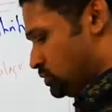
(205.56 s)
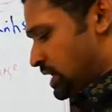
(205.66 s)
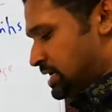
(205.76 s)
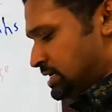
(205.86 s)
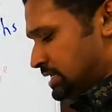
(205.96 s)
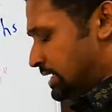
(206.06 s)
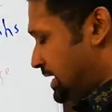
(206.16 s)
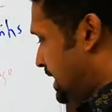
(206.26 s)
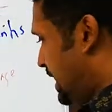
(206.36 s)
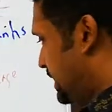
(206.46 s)
one we
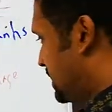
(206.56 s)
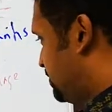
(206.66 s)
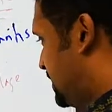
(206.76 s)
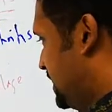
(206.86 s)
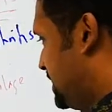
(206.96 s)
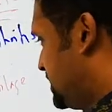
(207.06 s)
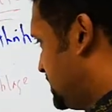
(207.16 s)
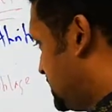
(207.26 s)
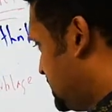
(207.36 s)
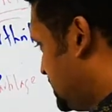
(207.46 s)
relate
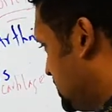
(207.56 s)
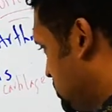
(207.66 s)
kepada